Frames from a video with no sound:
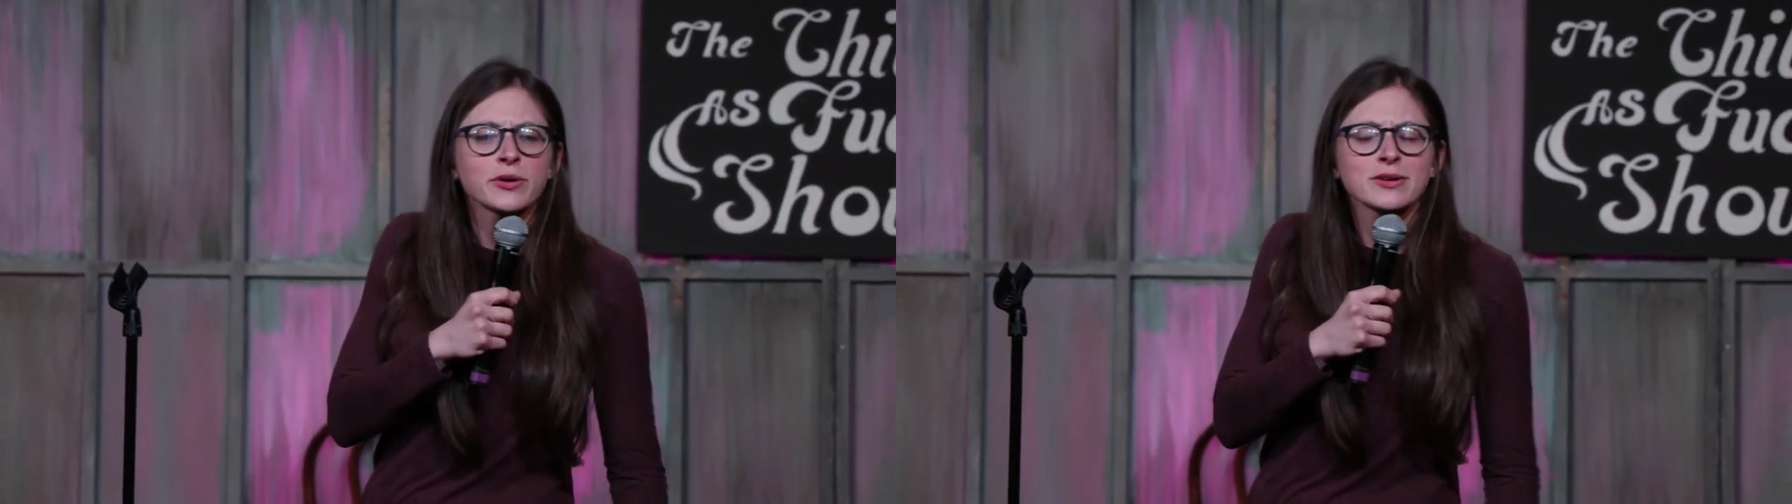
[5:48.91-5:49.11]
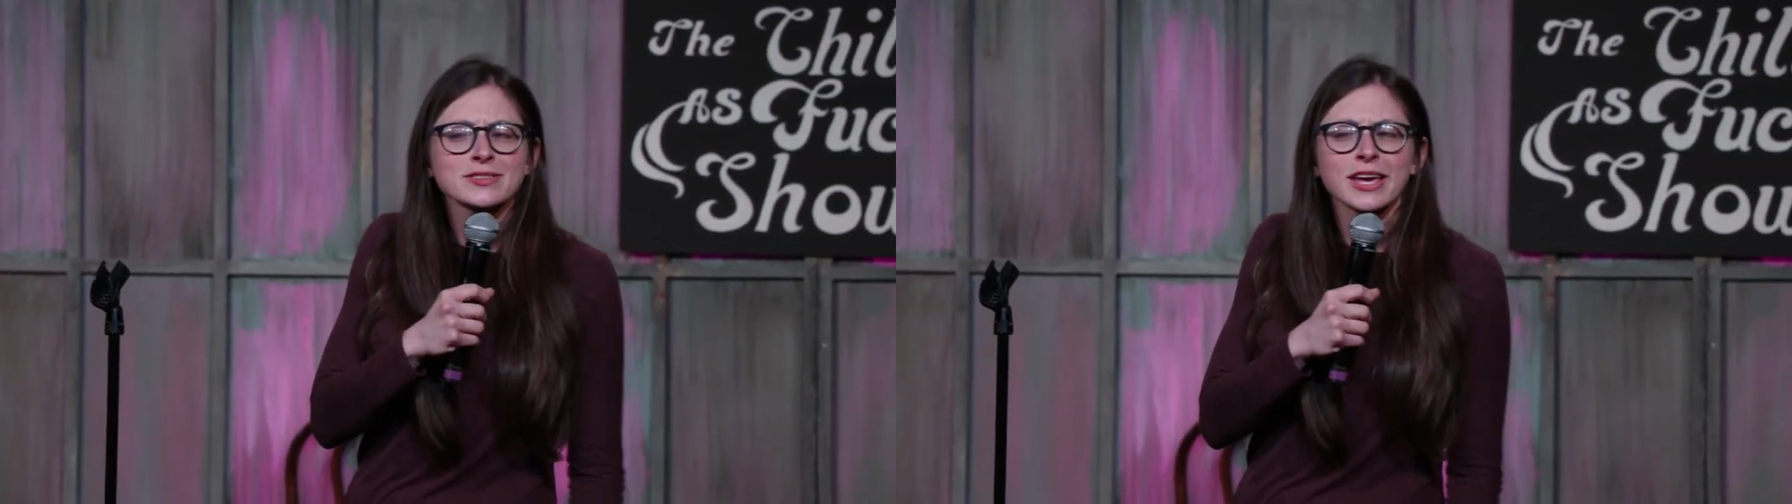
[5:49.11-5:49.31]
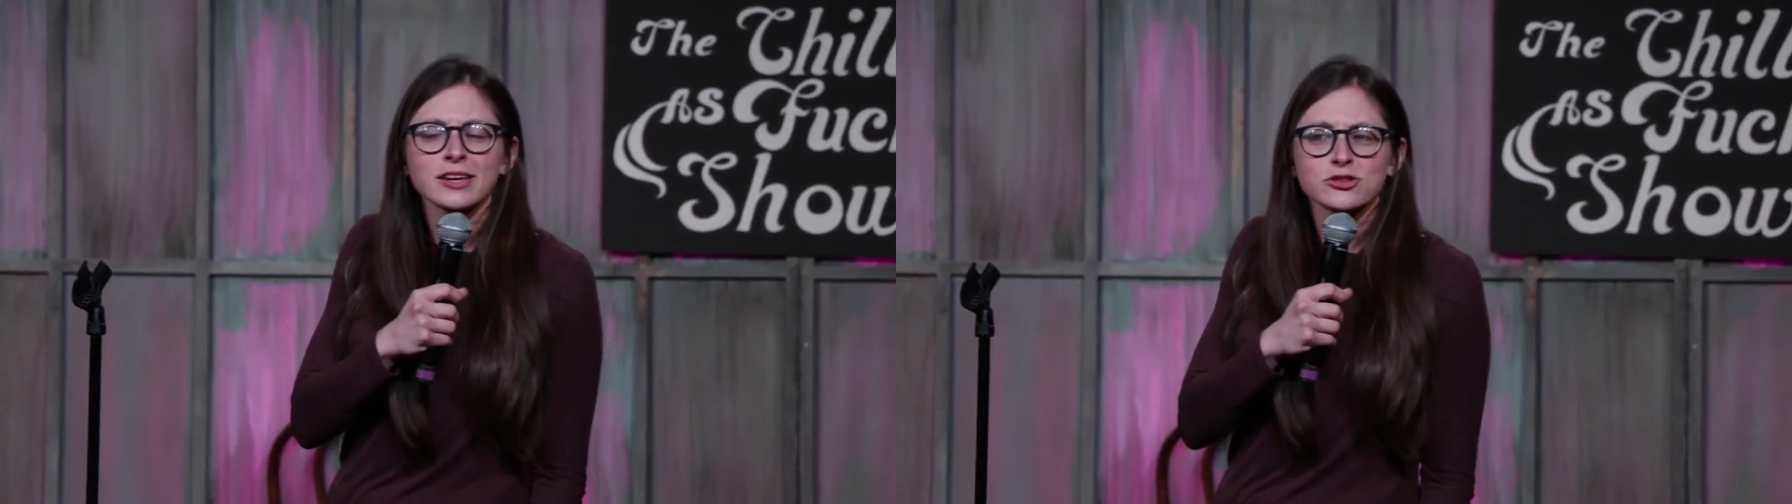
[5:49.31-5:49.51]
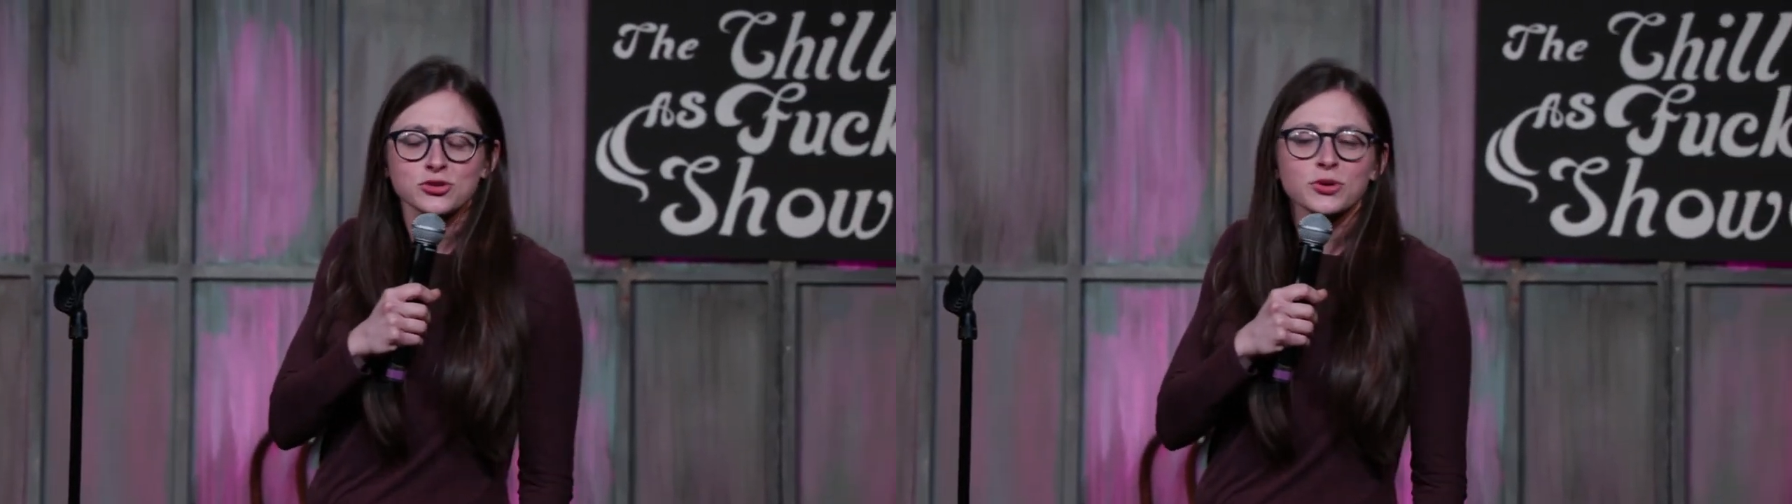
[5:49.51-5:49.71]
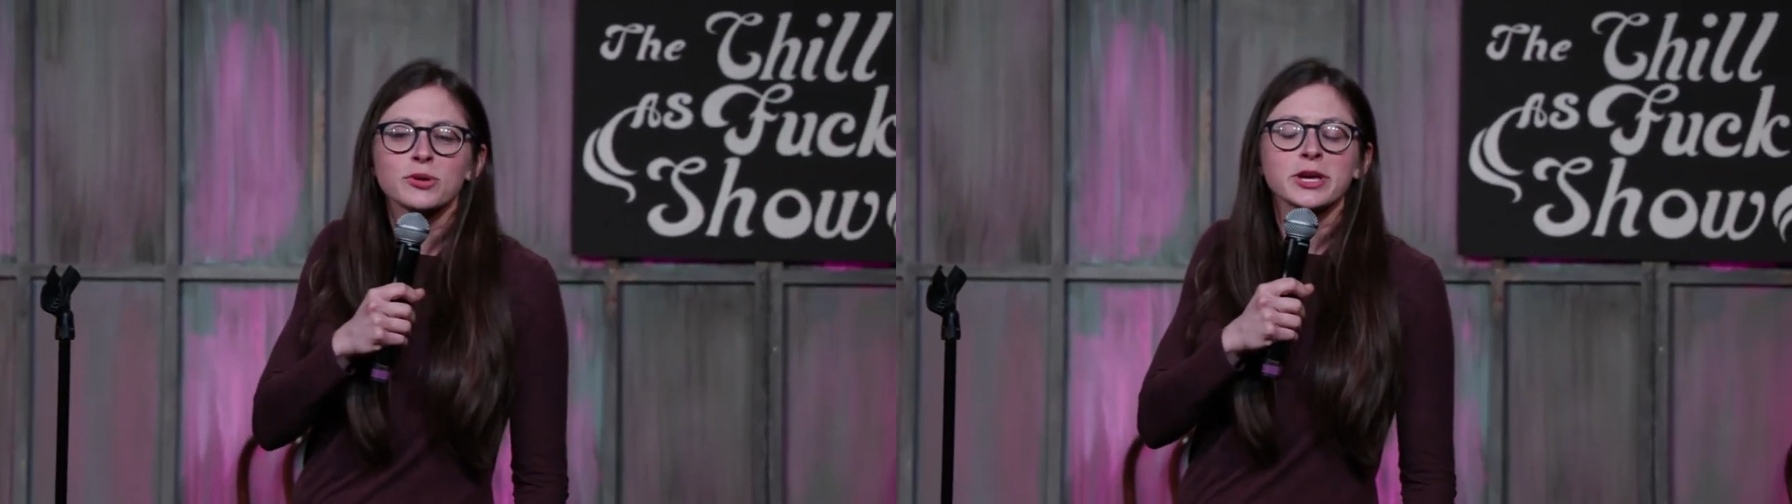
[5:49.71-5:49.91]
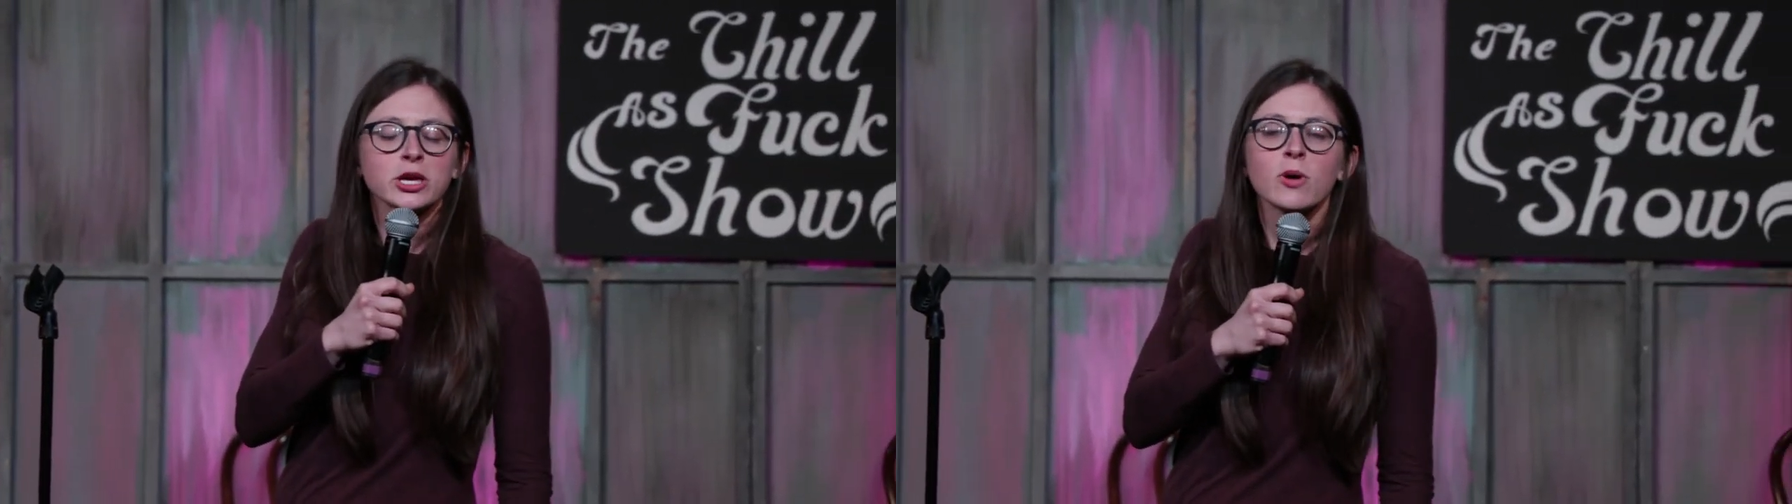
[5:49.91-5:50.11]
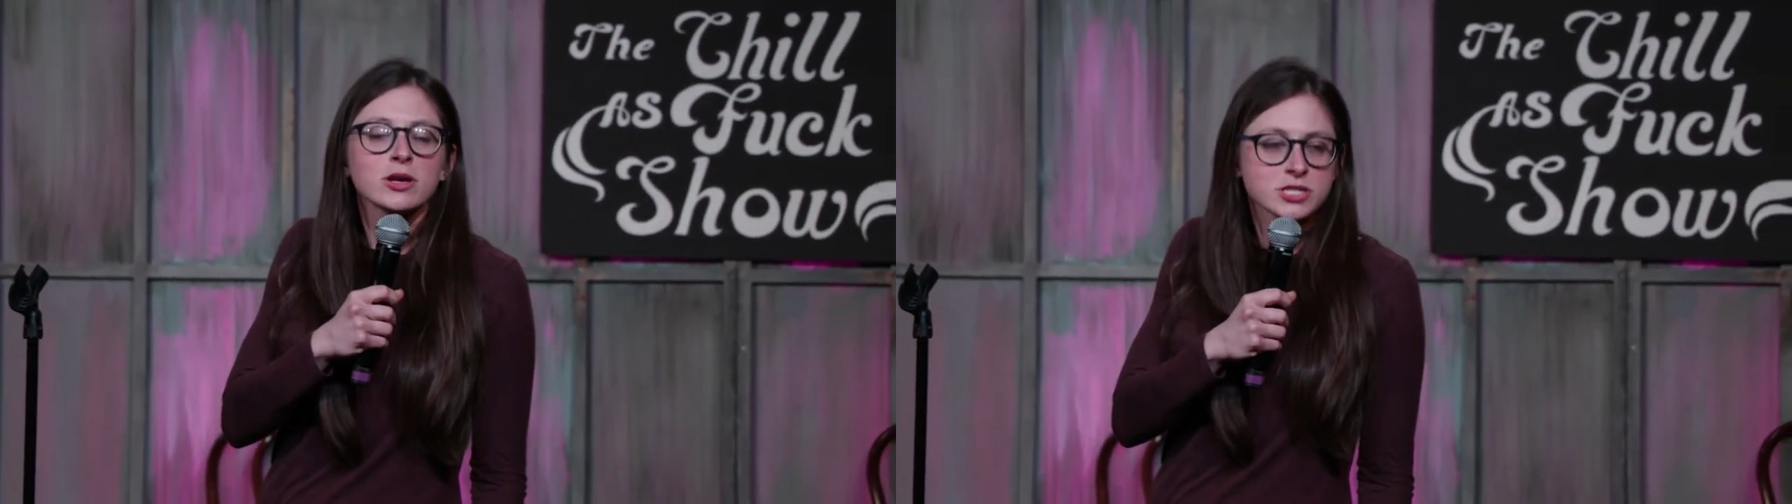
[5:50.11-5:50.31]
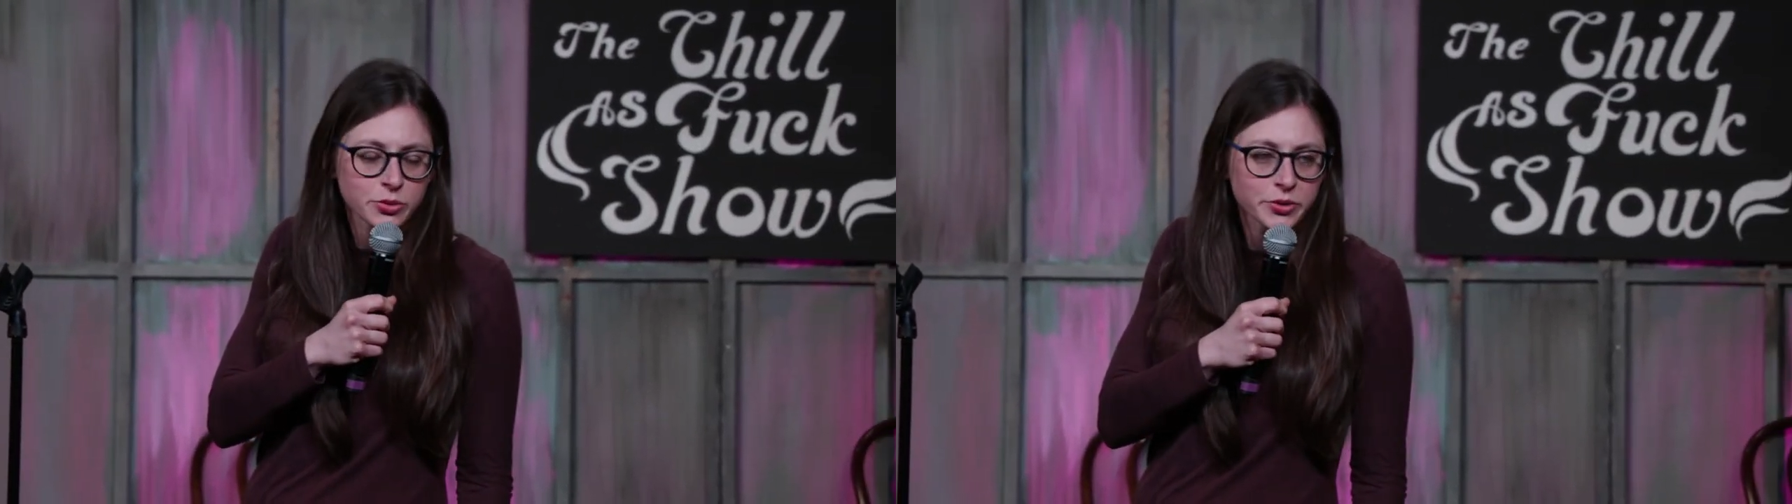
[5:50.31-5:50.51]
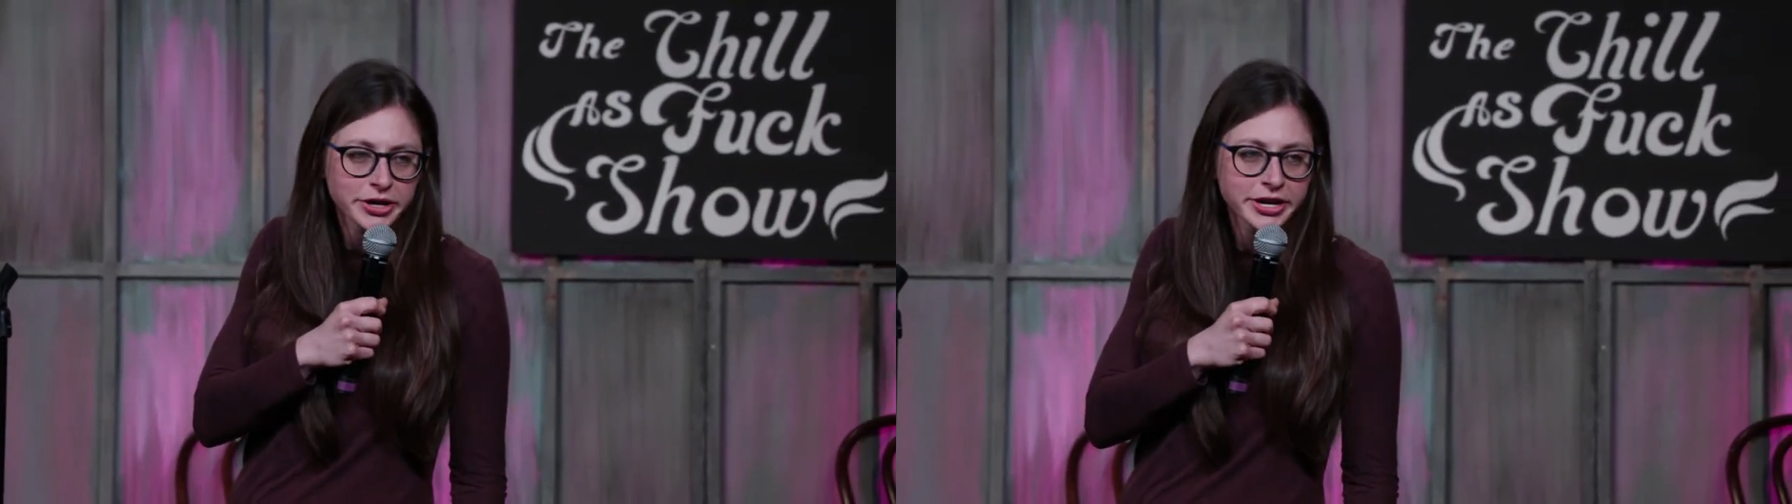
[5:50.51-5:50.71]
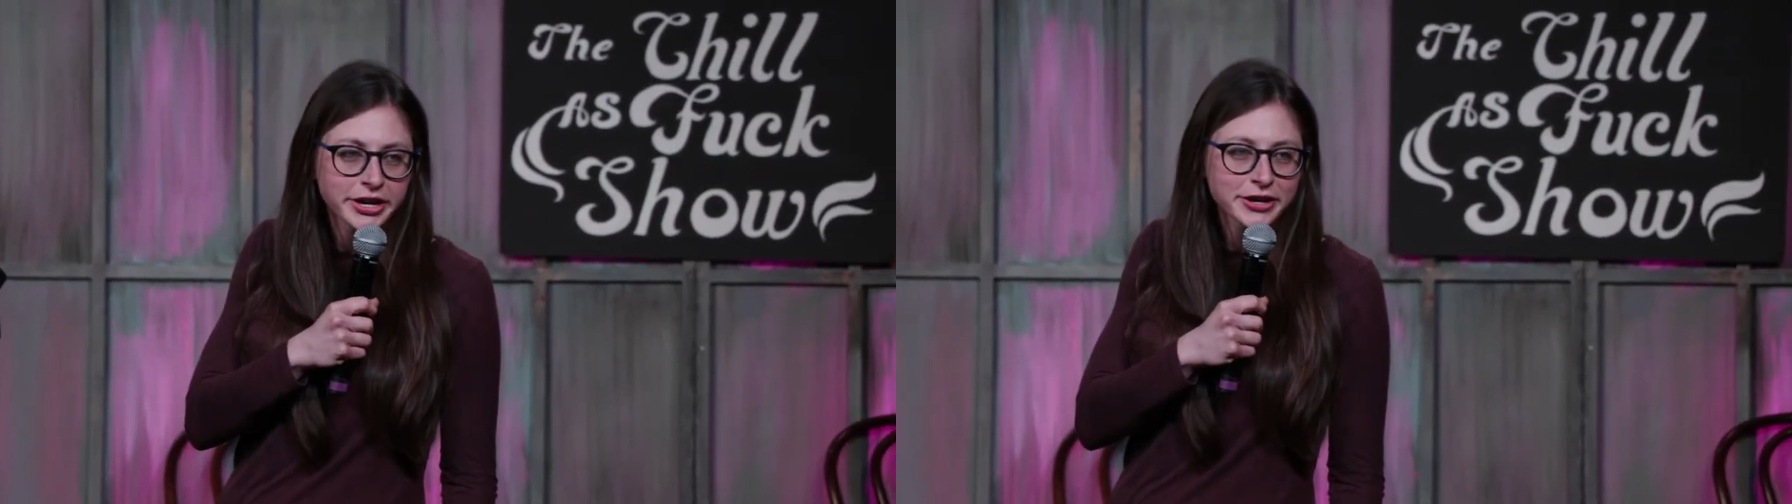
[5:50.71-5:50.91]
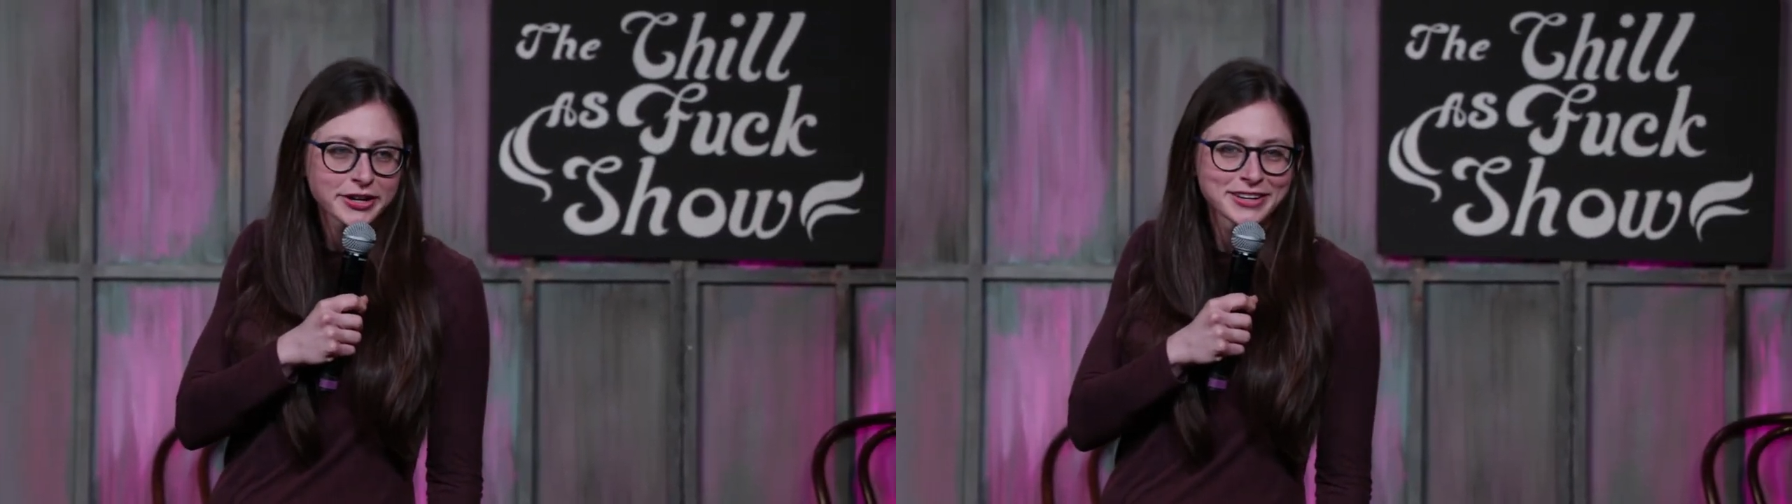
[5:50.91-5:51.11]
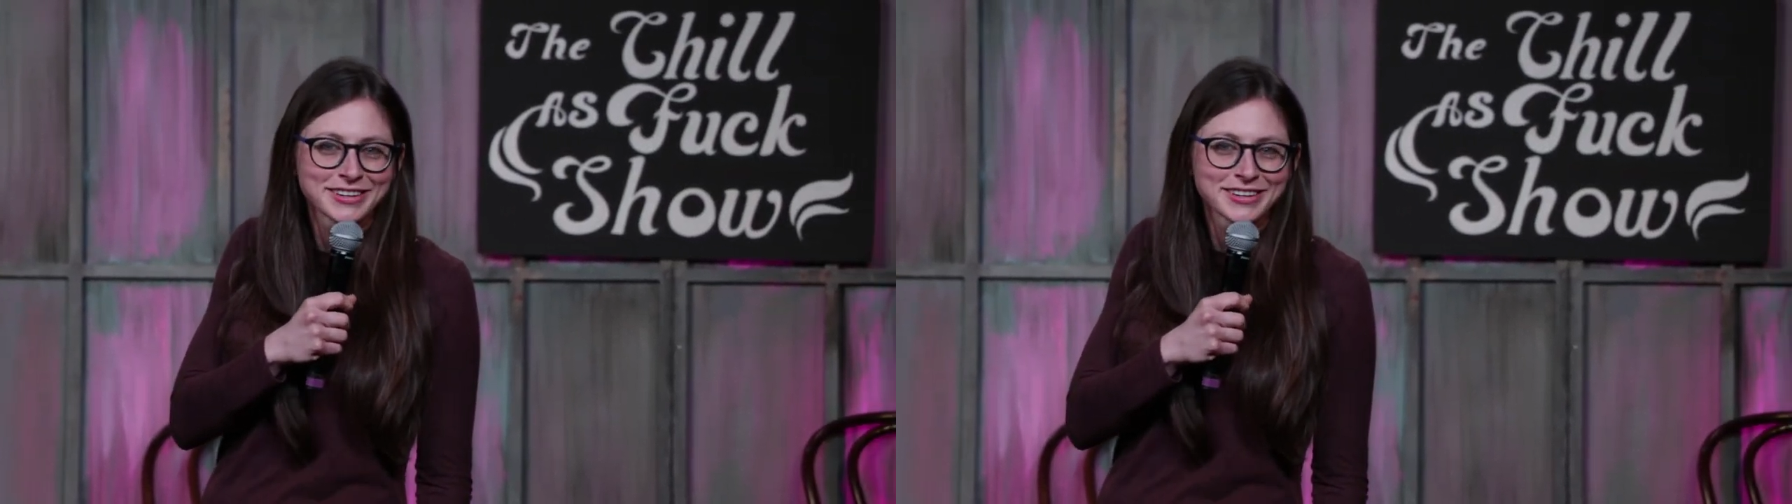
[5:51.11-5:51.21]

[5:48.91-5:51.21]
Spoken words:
And I was like, "True, but you also work here." And